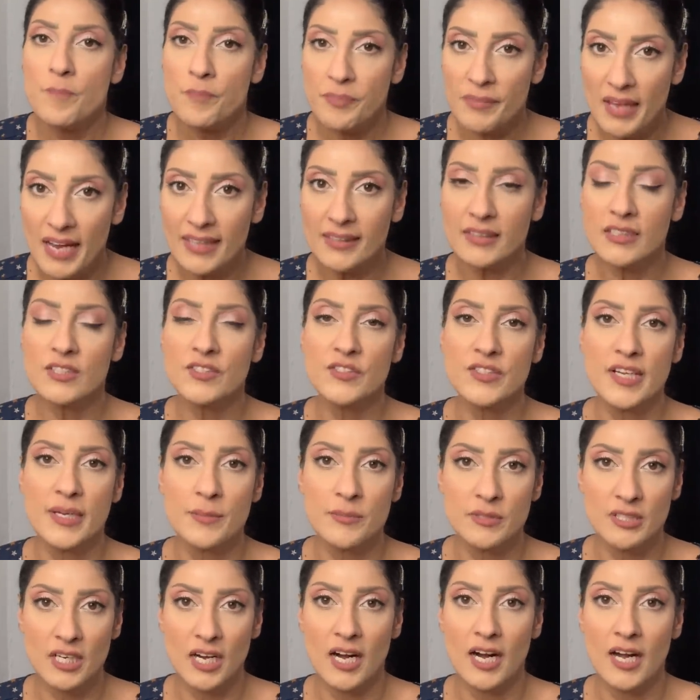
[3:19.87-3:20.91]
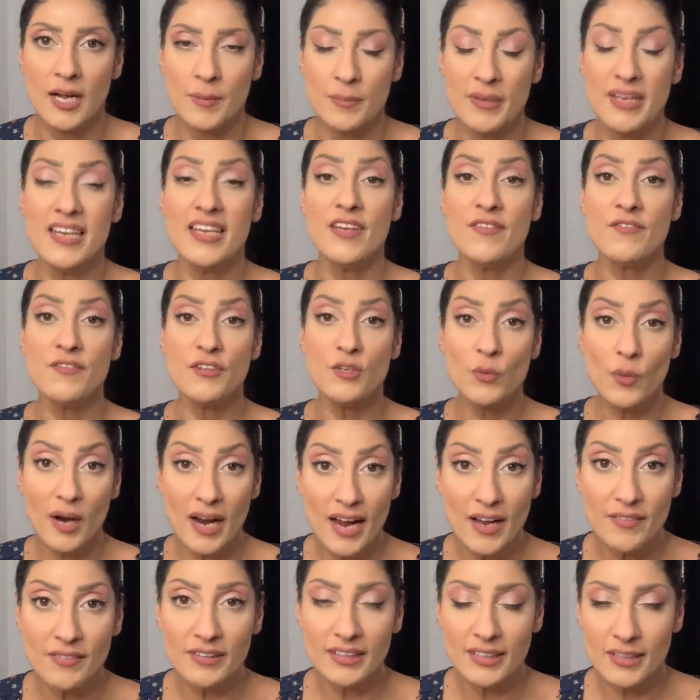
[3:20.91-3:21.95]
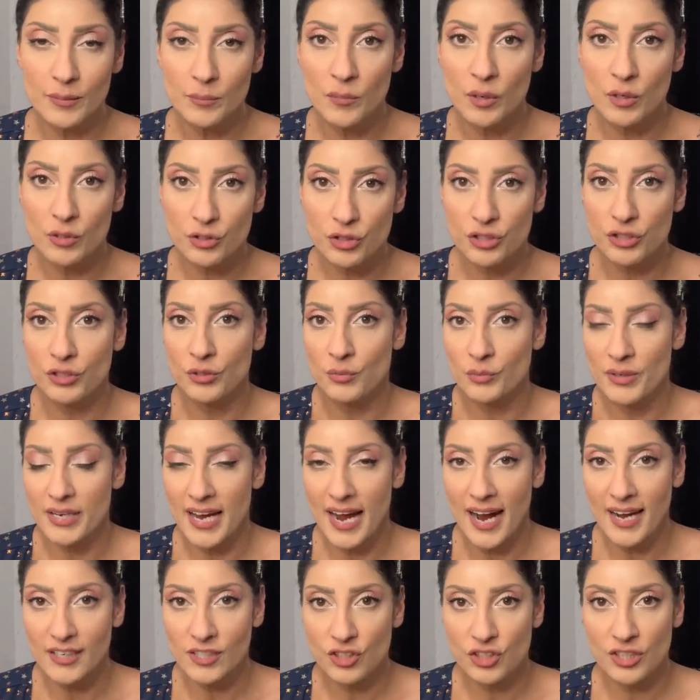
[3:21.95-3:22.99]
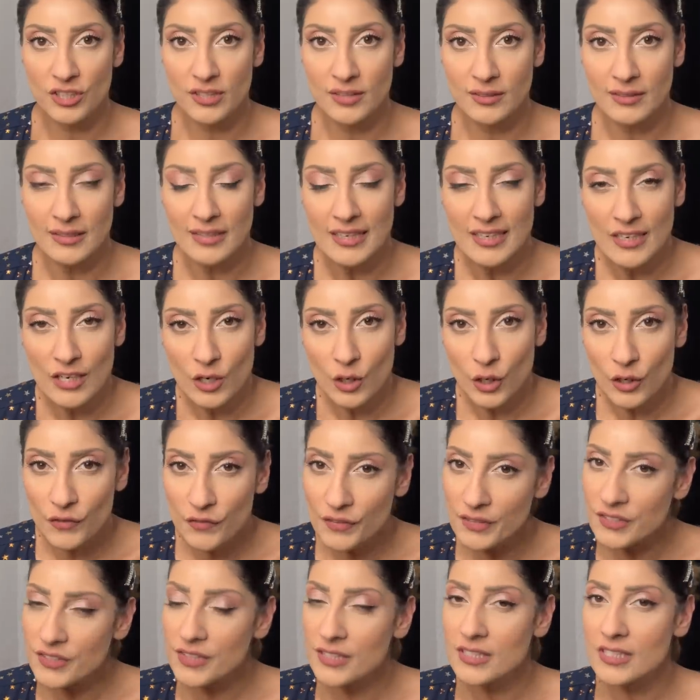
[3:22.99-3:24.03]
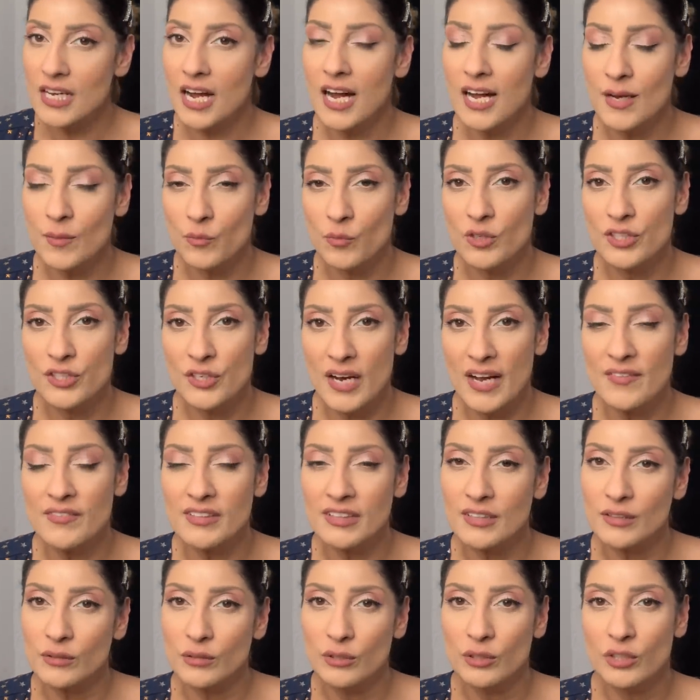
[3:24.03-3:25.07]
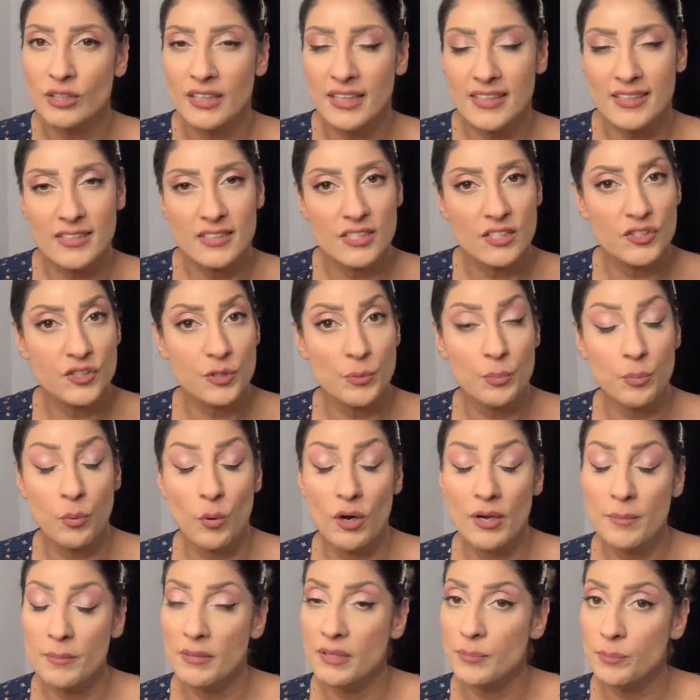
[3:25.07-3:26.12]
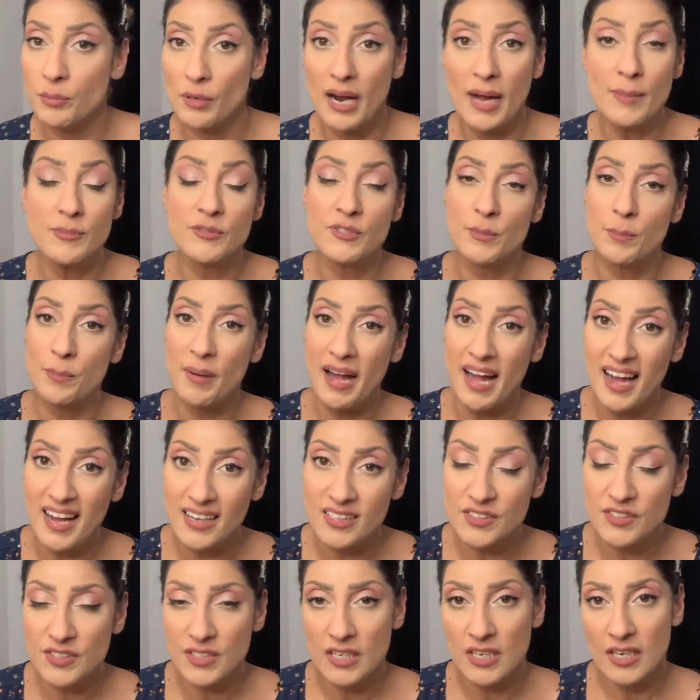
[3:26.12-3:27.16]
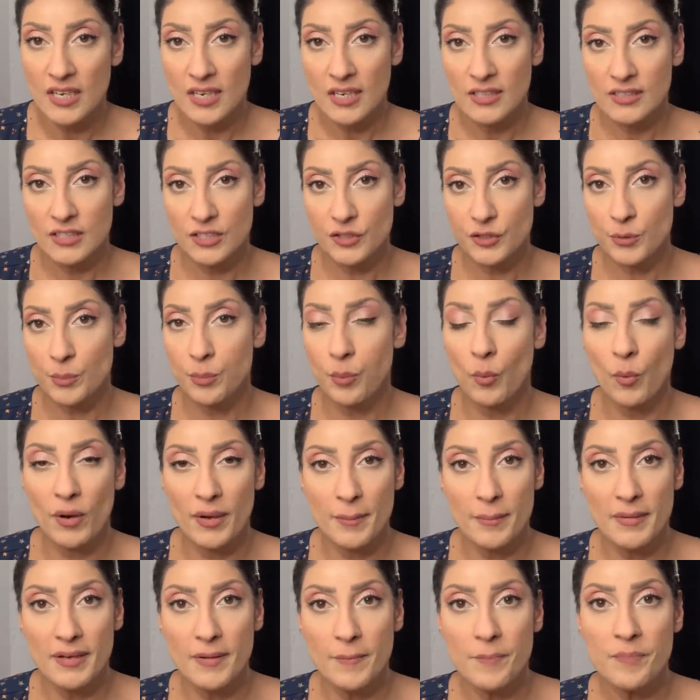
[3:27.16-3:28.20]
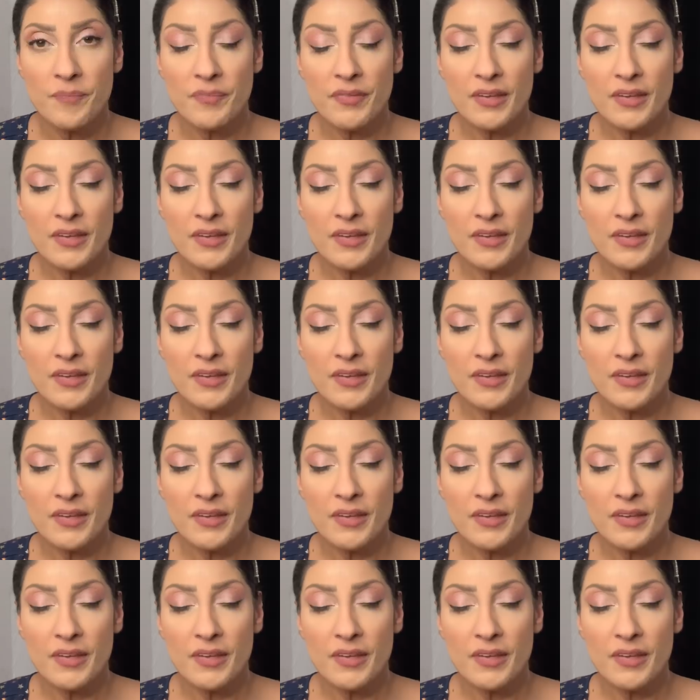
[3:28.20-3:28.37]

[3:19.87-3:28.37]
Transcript: at the same time, if you are having an emotional reaction, or if it's a time when you're having to look at a disappointment, perhaps a past disappointment,